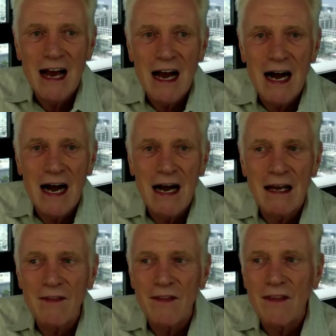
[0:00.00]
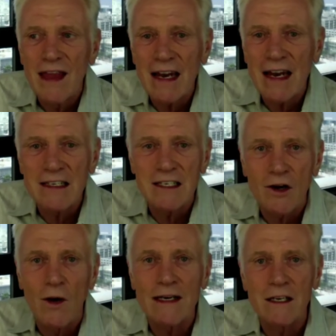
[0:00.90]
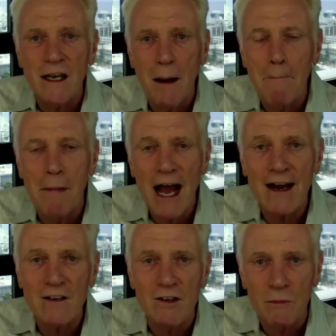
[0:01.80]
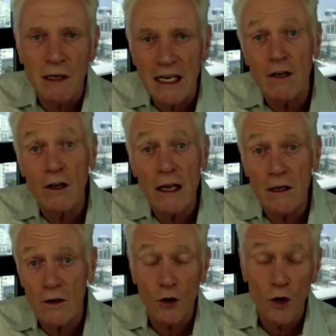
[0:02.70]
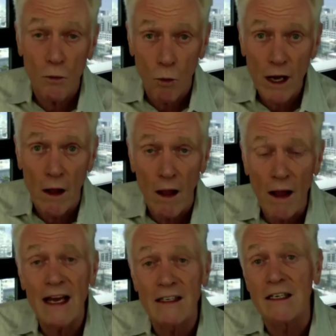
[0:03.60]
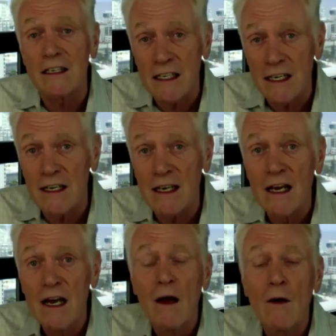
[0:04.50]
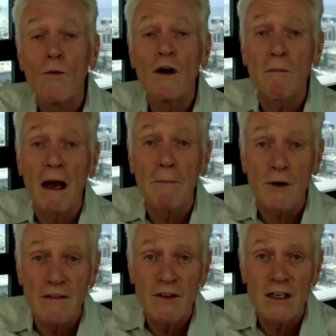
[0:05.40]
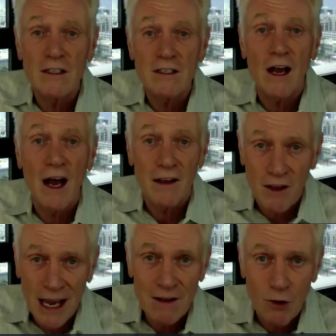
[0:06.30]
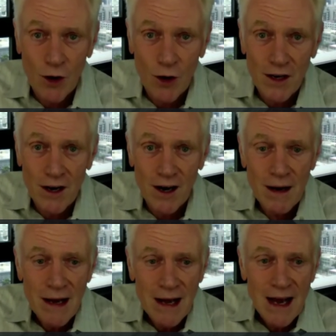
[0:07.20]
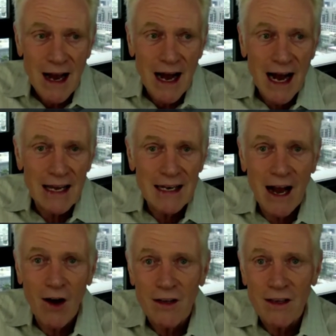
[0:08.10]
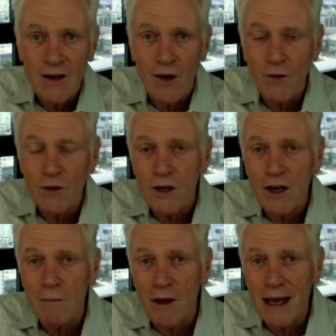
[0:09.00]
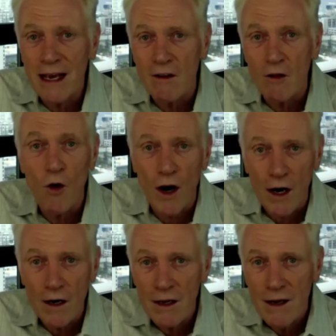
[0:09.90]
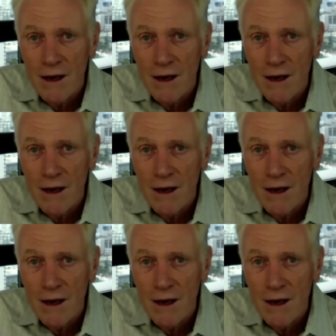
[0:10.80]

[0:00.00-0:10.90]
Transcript: uh, that isn't going to come back to me in in goodwill as it did with my previous uh, landlord here. now, you know, the term landlord